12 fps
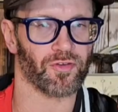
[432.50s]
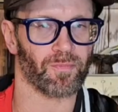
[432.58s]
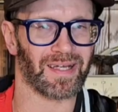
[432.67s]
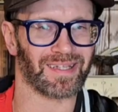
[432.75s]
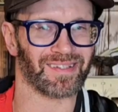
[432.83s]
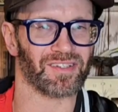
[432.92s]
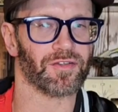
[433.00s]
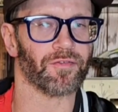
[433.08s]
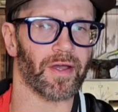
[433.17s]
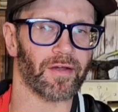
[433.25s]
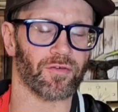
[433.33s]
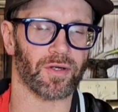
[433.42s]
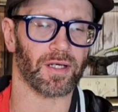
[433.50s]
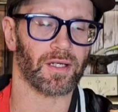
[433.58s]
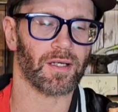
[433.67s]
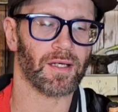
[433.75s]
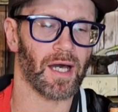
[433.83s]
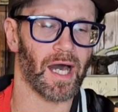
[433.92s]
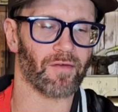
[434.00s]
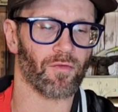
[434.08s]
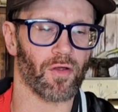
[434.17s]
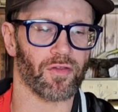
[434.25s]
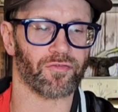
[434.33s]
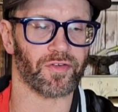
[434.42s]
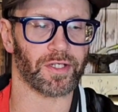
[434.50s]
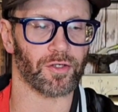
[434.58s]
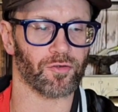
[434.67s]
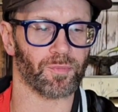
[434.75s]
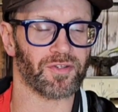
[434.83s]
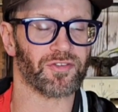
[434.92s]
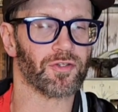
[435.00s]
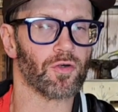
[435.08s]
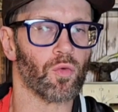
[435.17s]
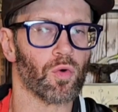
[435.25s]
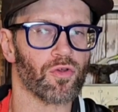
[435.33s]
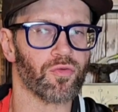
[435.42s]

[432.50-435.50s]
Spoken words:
this is my least favorite out of all the figures, but still